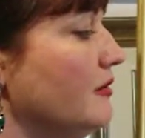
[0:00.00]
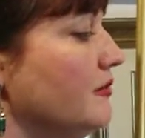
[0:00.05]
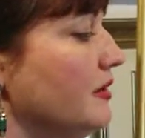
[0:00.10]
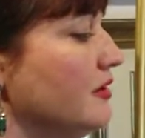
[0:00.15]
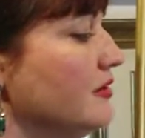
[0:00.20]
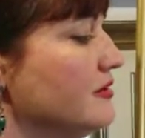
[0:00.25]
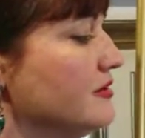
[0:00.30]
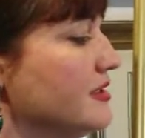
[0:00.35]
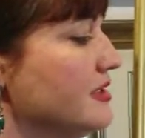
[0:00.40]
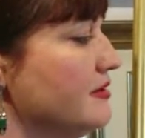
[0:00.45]

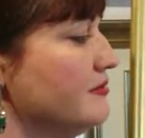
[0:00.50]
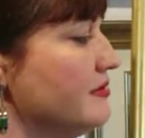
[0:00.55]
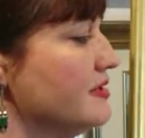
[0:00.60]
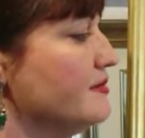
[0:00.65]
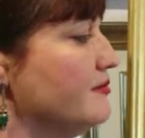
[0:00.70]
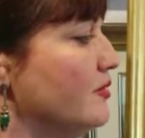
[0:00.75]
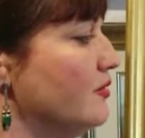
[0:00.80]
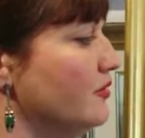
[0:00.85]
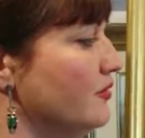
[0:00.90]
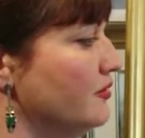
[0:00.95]
because he was
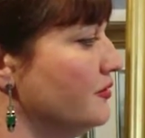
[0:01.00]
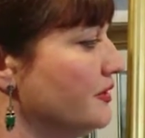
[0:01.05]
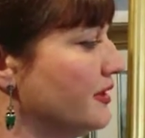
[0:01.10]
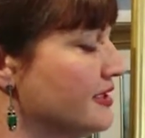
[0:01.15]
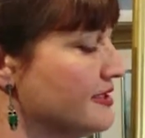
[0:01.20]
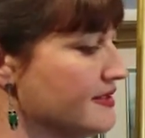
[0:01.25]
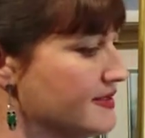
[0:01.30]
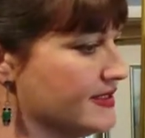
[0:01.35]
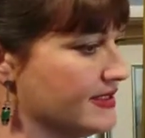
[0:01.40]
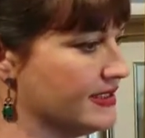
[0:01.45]
born,
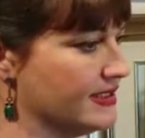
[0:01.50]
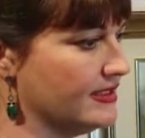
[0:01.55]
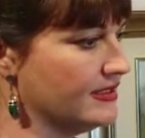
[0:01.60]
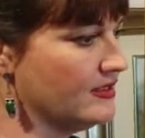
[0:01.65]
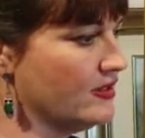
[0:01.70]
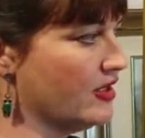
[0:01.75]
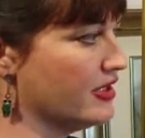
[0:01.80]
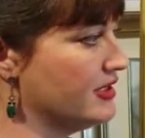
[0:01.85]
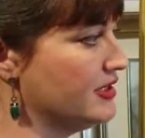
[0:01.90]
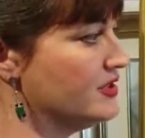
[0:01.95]
as I said, in
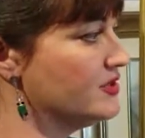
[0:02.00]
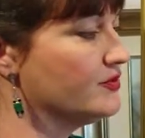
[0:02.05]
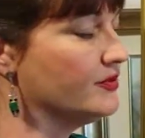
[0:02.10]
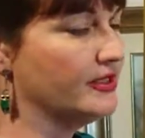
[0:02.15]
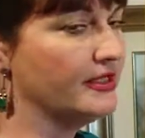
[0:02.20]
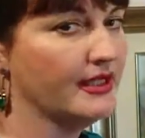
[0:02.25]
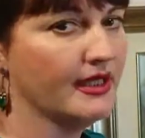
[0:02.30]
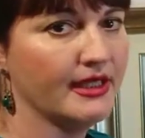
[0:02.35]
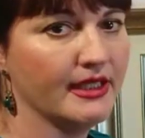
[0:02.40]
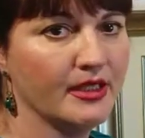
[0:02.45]

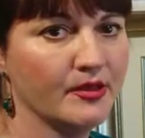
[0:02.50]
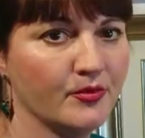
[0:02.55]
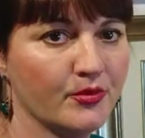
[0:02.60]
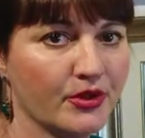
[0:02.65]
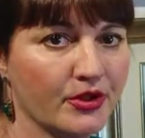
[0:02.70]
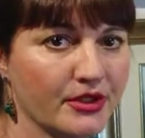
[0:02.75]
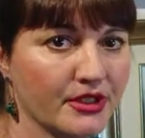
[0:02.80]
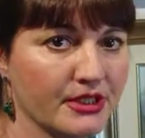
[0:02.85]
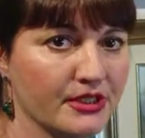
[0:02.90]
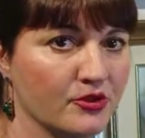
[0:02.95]
1928 in
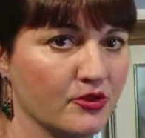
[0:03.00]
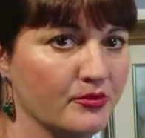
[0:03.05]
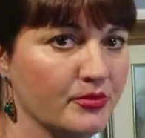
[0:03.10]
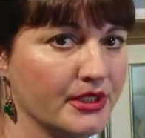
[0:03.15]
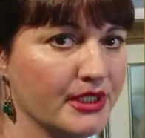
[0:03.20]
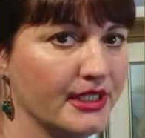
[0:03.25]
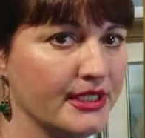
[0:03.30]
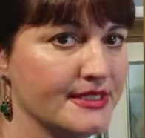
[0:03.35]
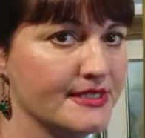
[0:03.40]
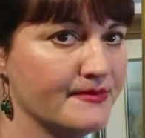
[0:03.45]
Broken Hill,
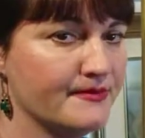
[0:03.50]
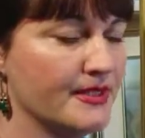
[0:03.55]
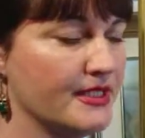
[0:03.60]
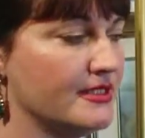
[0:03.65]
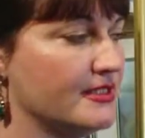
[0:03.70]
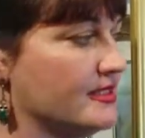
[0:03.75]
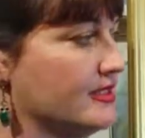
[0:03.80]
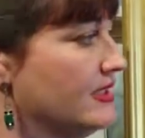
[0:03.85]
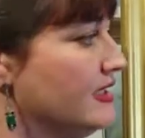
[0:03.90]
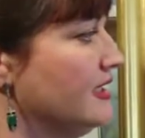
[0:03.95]
but he
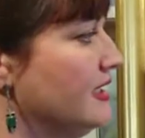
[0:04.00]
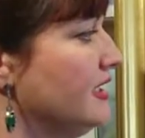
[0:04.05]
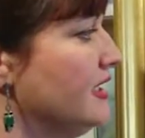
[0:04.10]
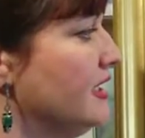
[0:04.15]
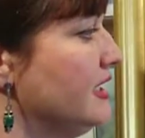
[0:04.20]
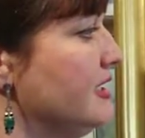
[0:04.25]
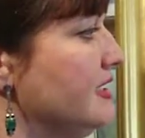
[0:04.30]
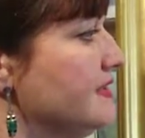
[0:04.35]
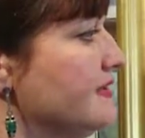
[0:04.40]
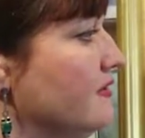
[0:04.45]
spent
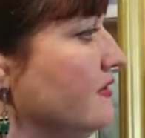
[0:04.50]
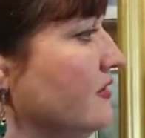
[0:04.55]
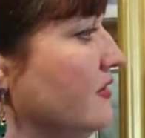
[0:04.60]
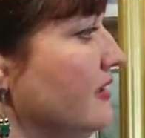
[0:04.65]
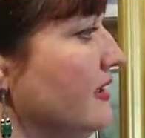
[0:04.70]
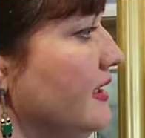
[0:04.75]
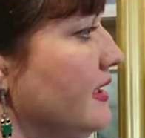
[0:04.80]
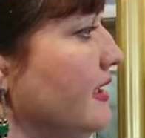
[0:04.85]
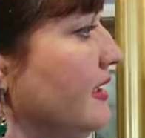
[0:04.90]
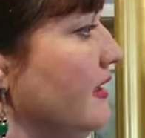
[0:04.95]
his
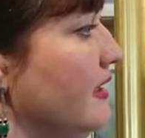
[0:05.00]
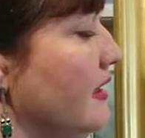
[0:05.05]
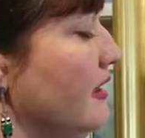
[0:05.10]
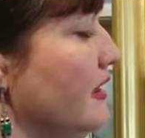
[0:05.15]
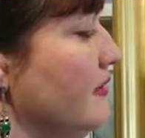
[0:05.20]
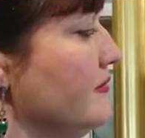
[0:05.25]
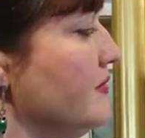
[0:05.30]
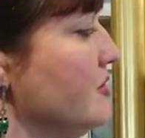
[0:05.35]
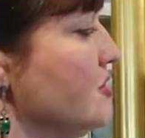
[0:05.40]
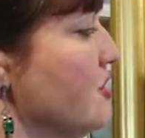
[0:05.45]
early
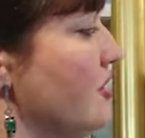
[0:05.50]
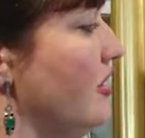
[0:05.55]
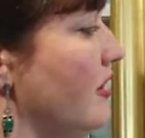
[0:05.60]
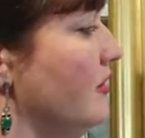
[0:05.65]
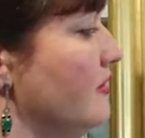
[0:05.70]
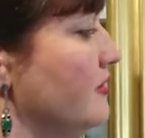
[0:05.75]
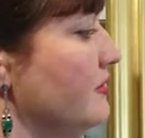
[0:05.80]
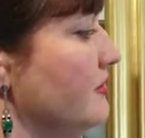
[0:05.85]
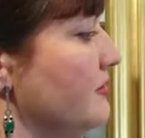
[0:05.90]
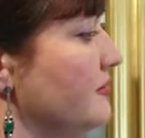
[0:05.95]

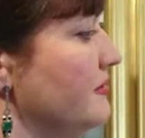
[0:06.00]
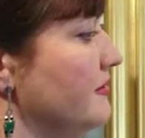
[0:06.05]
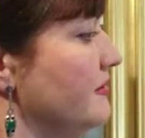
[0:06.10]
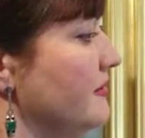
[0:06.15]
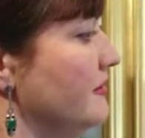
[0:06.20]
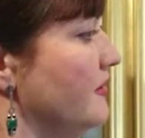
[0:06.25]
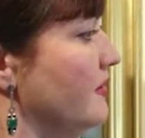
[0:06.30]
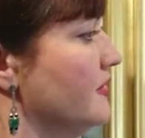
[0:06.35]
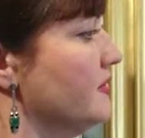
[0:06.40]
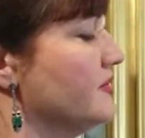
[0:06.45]
childhood
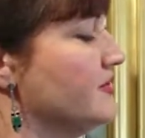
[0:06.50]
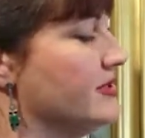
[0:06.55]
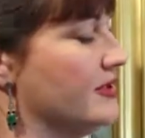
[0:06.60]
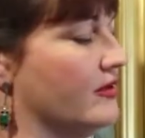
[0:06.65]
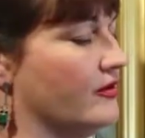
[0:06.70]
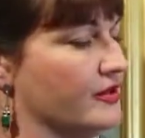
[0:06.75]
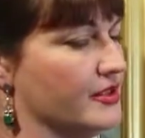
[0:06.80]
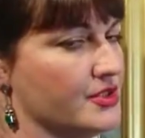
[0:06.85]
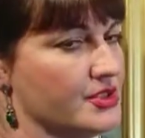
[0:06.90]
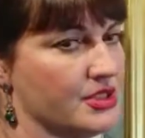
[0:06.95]

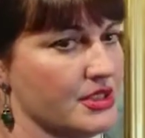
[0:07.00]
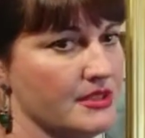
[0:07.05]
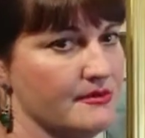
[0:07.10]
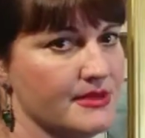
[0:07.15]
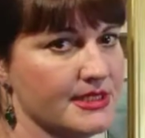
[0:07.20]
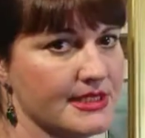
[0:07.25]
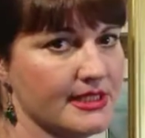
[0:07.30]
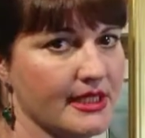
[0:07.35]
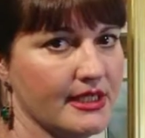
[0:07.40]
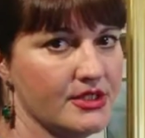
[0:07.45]
on a sheep
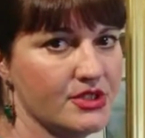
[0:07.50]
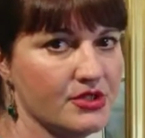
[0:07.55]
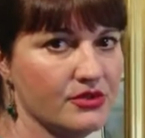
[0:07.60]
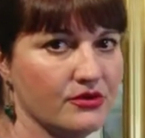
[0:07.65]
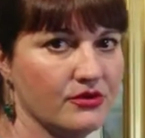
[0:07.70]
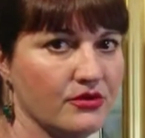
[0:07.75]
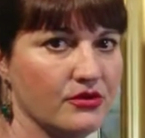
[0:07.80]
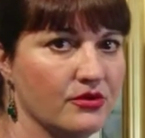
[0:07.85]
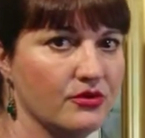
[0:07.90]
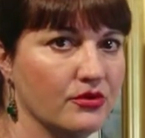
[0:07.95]
station
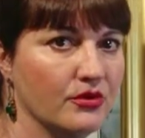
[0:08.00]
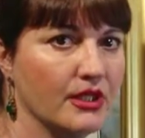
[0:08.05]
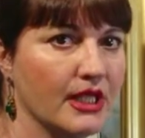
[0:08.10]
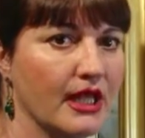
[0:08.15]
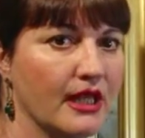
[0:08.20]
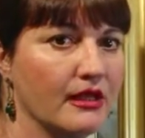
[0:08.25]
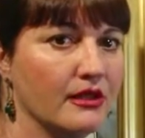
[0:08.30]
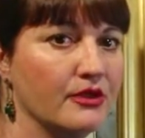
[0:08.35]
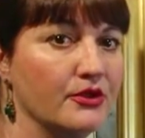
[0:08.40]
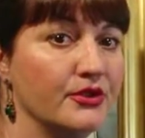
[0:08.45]
called
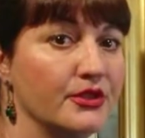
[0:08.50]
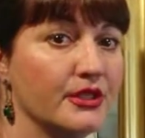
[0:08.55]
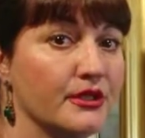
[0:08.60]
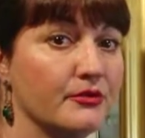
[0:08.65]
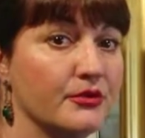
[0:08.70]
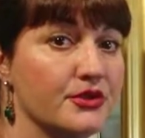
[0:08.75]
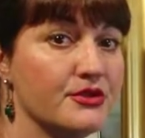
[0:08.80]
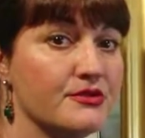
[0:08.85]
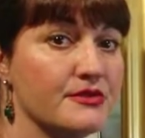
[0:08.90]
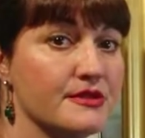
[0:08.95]
La Luna,
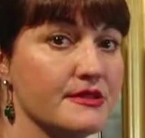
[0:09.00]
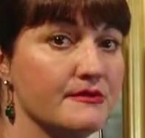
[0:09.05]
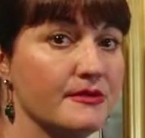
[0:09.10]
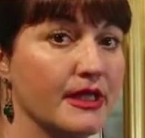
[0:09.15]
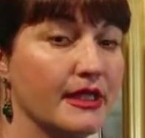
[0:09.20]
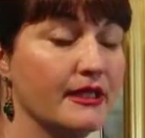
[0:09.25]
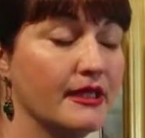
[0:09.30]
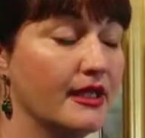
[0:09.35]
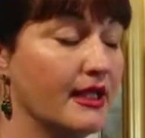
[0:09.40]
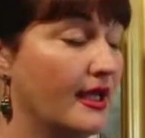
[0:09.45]
which was
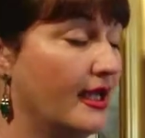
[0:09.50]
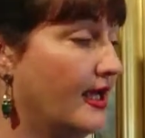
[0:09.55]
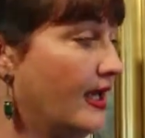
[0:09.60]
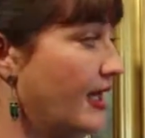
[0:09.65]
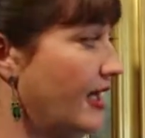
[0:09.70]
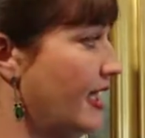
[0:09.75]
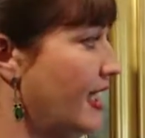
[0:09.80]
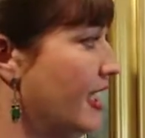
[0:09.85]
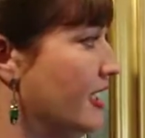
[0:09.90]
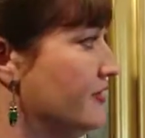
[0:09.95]
about
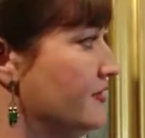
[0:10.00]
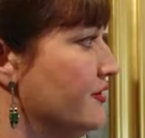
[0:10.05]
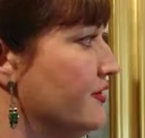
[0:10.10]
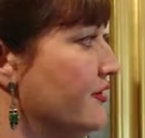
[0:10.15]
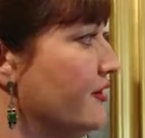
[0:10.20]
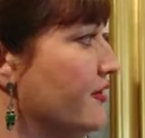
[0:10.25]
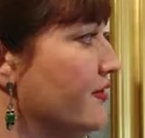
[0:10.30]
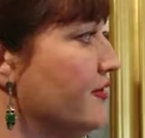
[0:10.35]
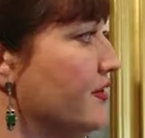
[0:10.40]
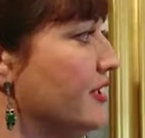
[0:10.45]

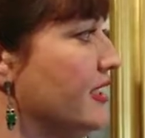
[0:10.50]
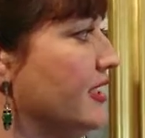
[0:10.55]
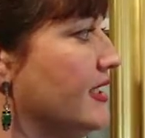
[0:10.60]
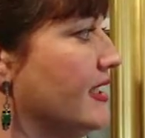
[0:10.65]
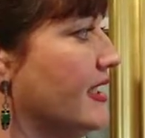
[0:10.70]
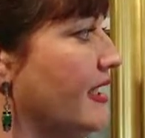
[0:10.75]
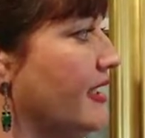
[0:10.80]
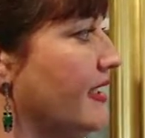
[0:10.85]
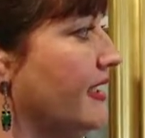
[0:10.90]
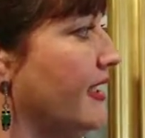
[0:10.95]

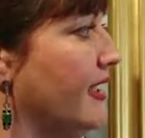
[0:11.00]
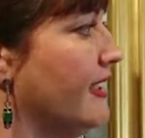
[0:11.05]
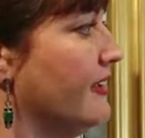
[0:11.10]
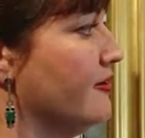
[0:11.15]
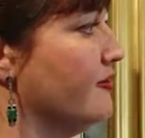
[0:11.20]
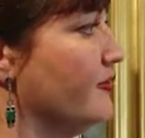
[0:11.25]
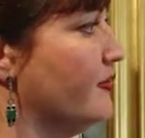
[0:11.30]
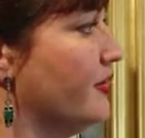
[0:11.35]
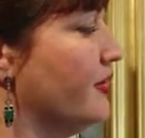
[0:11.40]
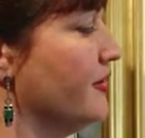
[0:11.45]
130k out
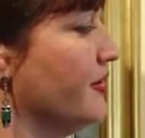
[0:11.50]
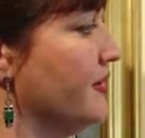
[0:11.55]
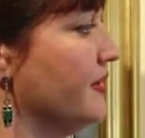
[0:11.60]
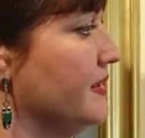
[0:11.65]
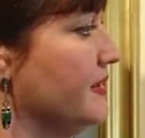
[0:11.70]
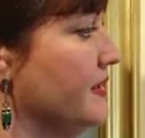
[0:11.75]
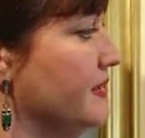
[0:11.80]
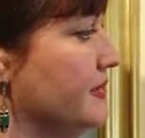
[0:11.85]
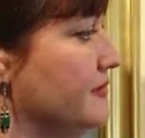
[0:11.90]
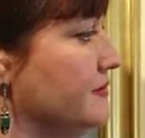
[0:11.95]
of Broken
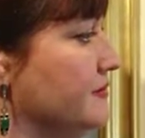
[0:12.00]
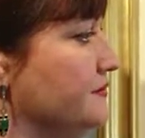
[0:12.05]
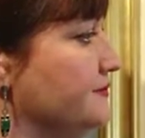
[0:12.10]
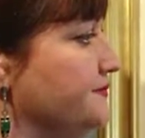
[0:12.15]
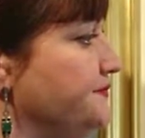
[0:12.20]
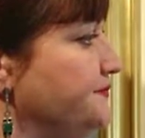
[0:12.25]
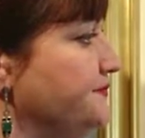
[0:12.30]
Hill.